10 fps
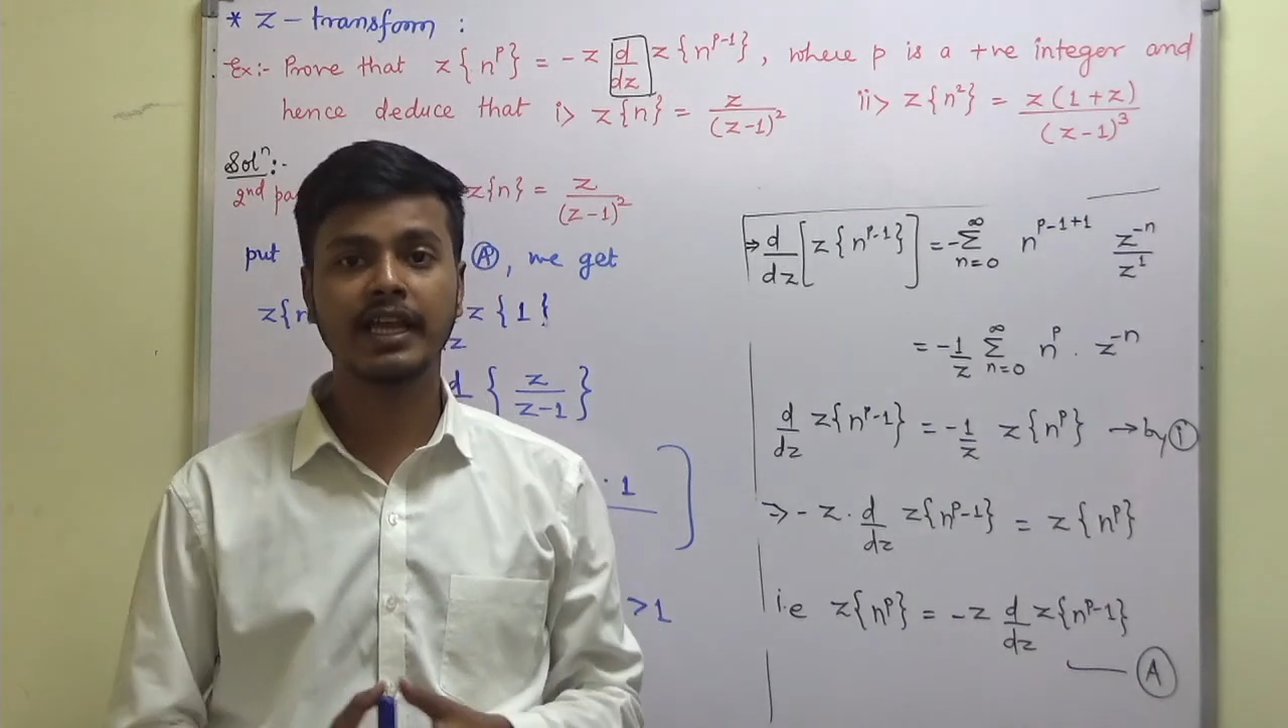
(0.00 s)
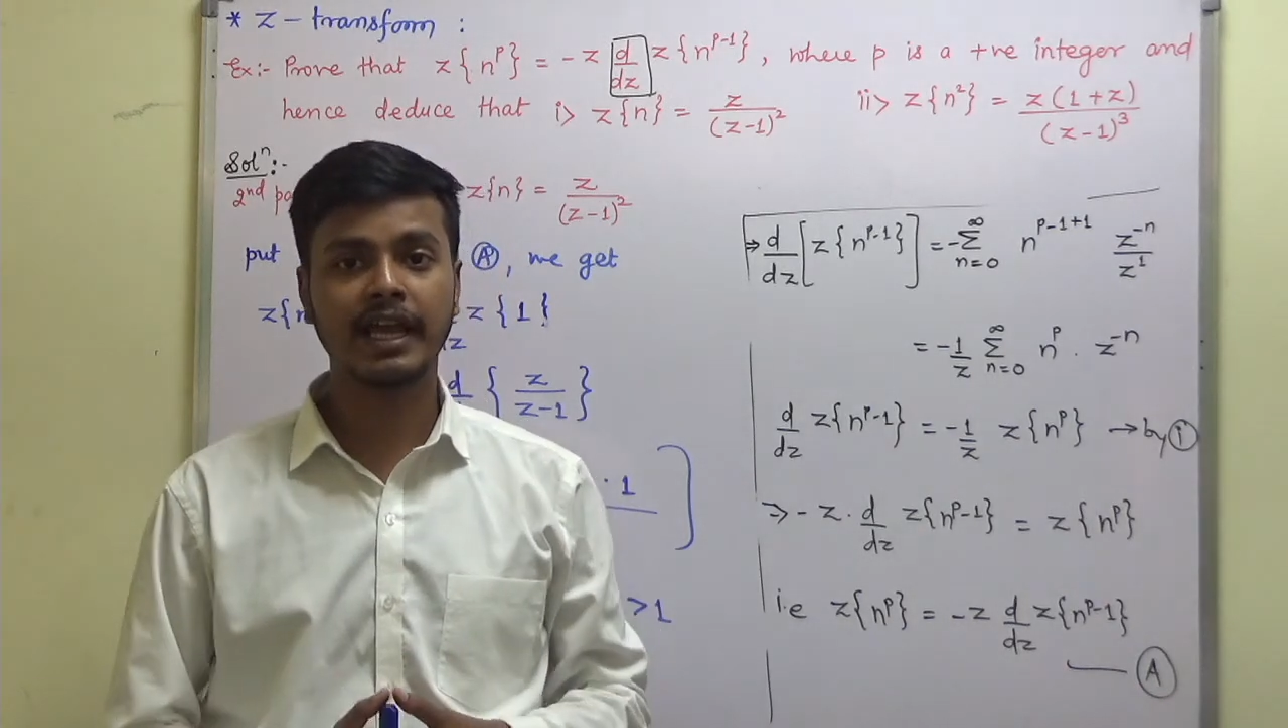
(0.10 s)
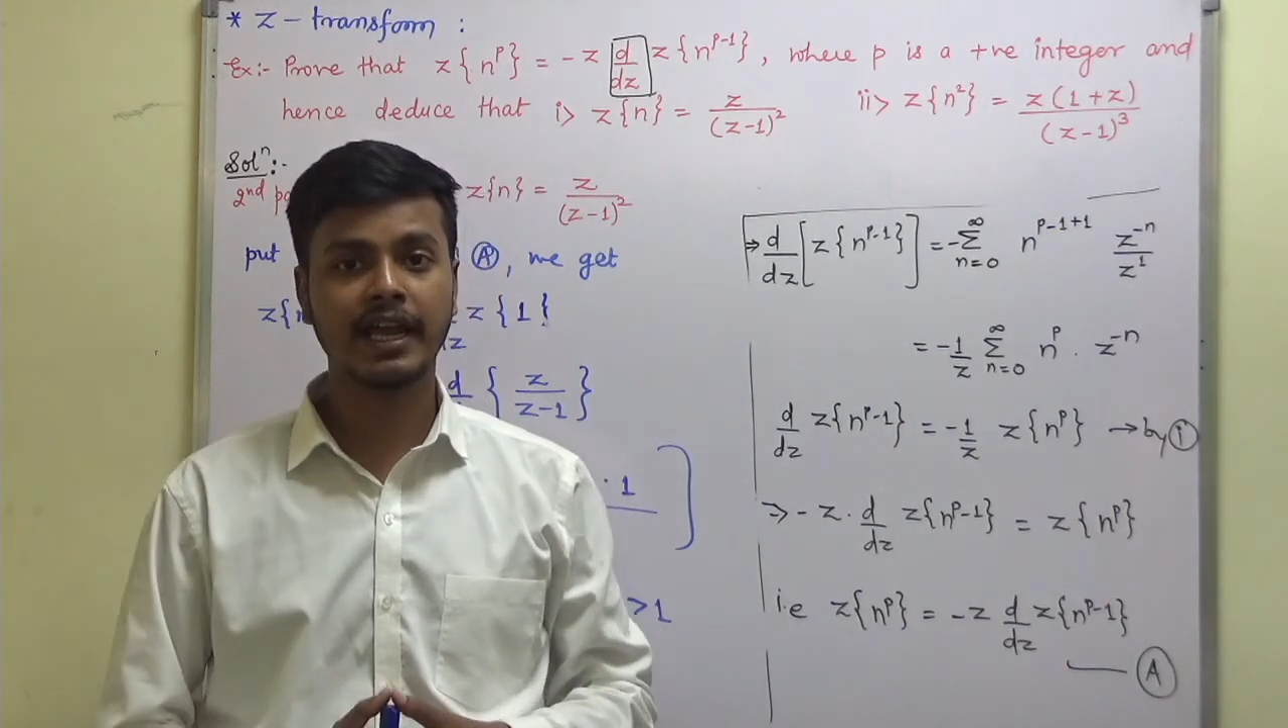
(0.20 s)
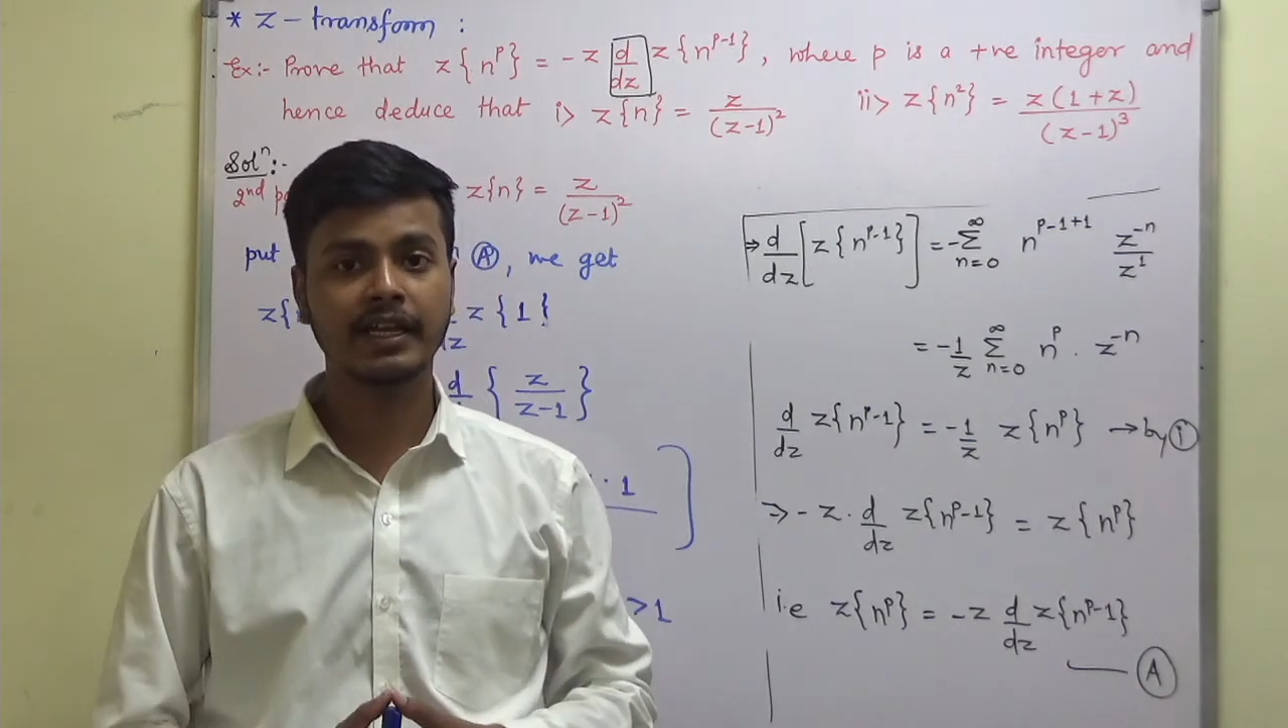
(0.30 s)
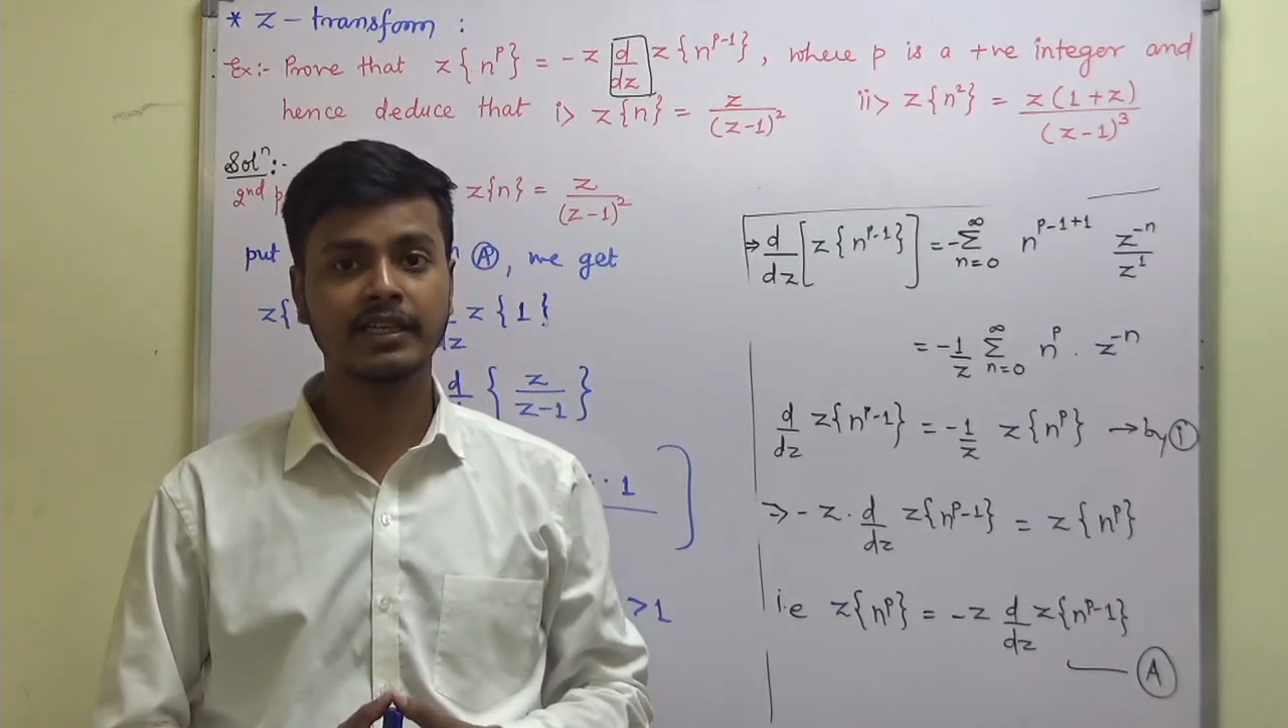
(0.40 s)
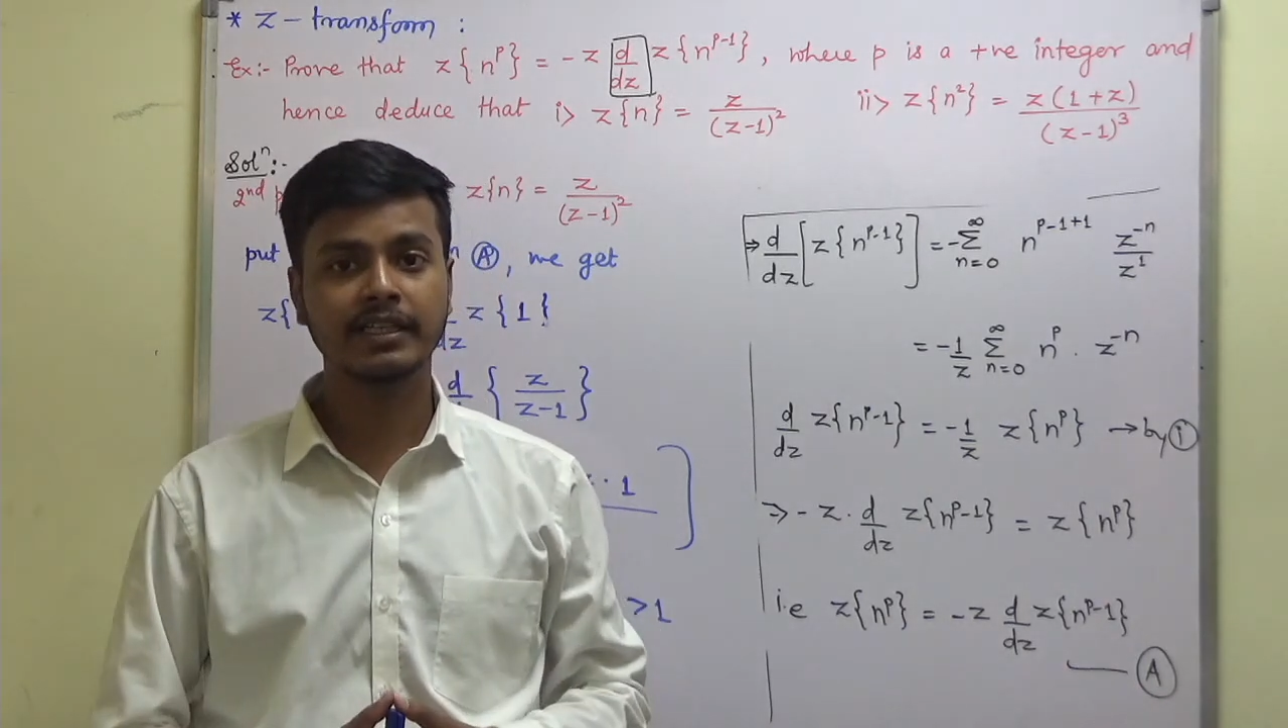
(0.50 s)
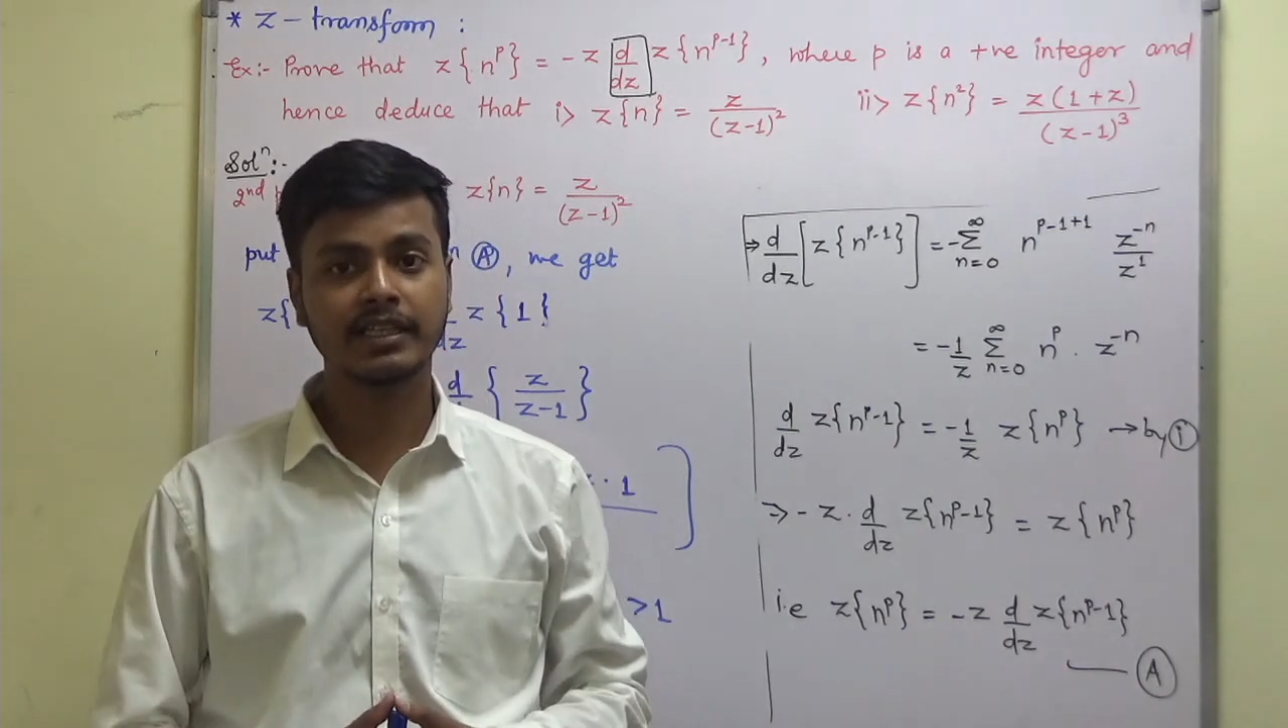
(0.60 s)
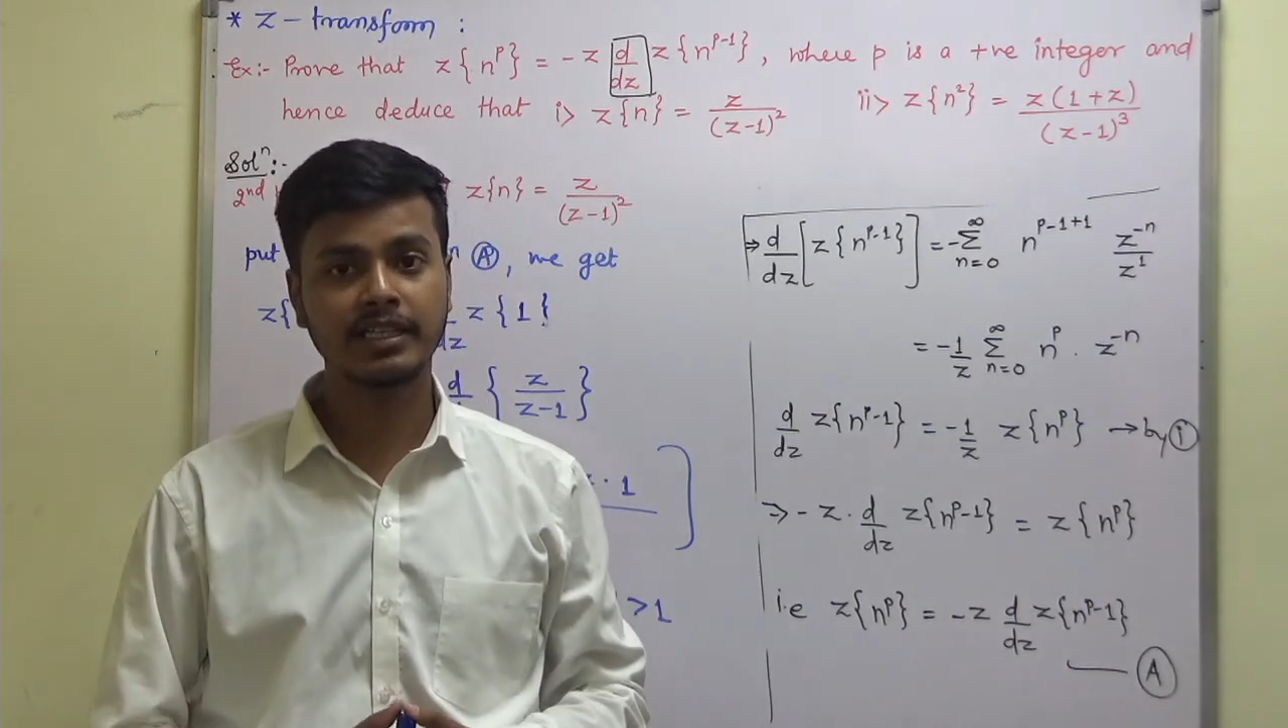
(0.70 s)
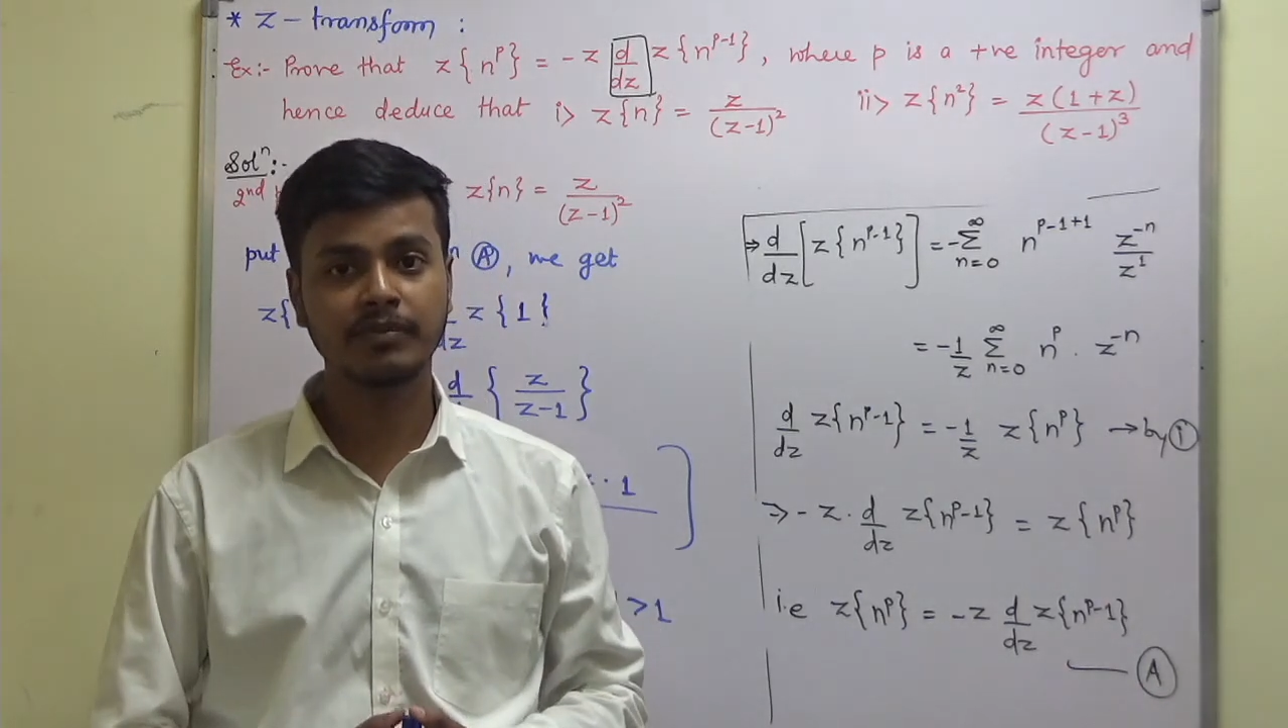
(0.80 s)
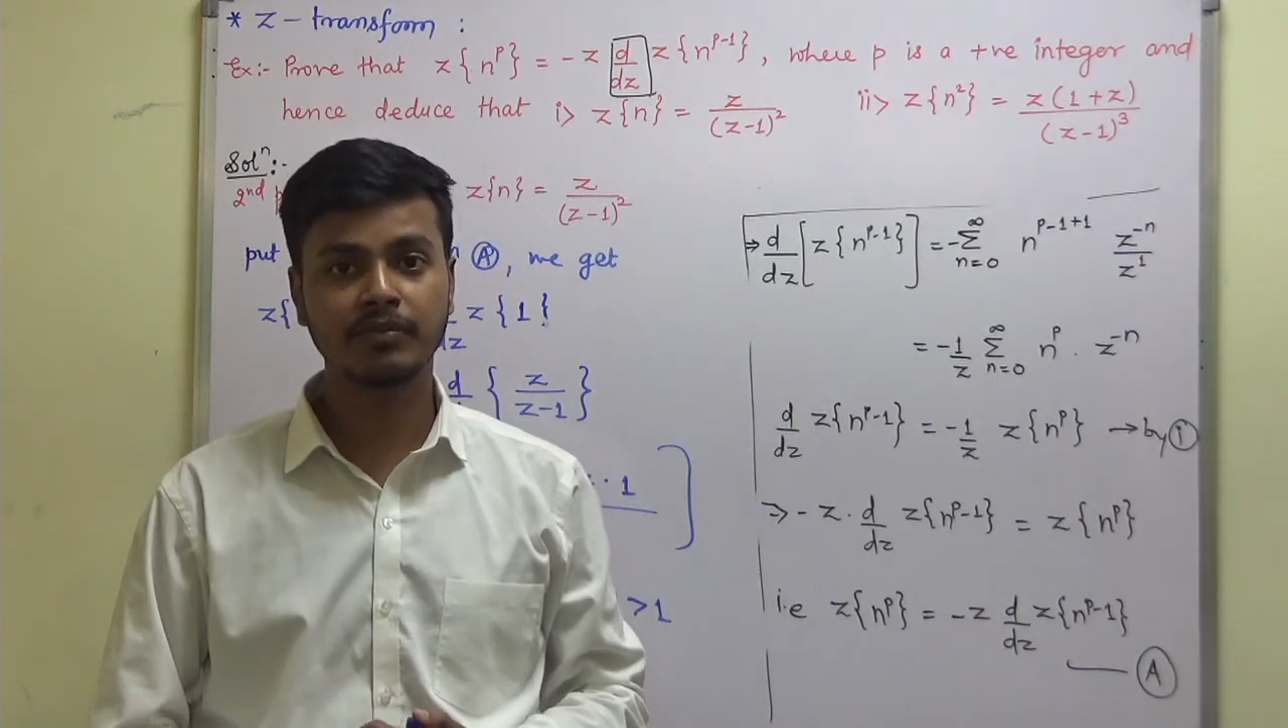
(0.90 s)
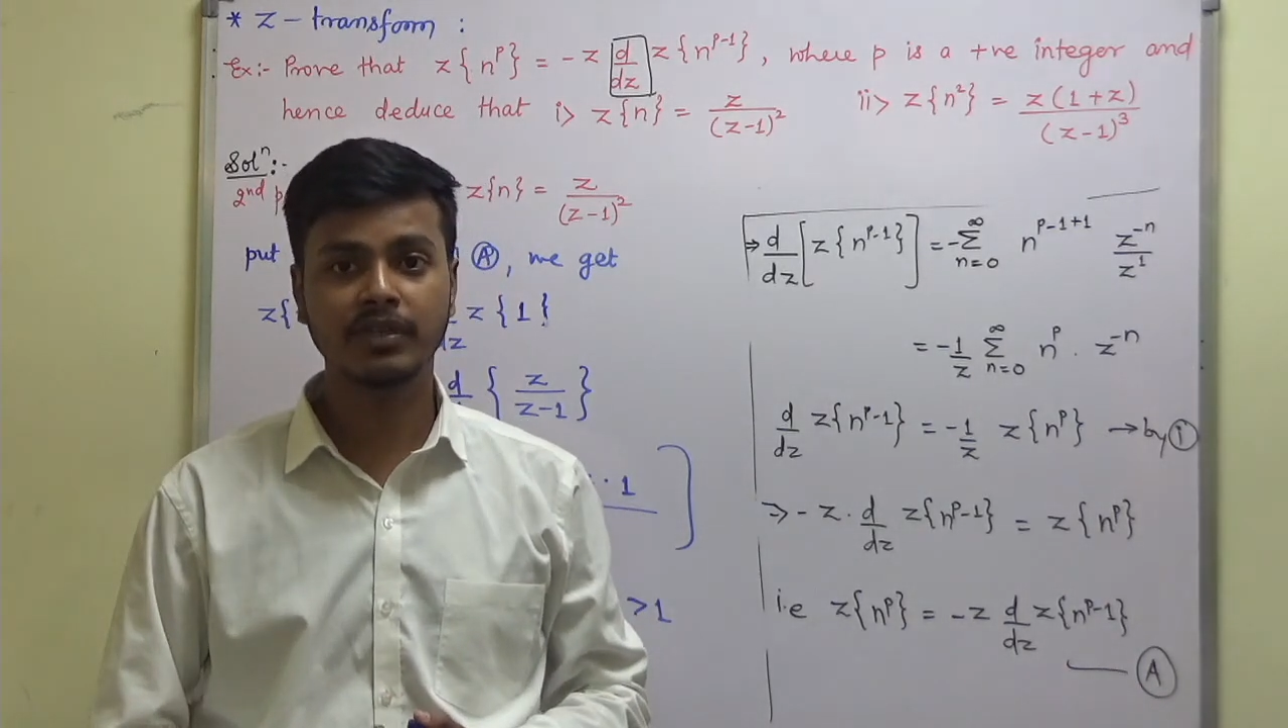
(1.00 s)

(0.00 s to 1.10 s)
and keep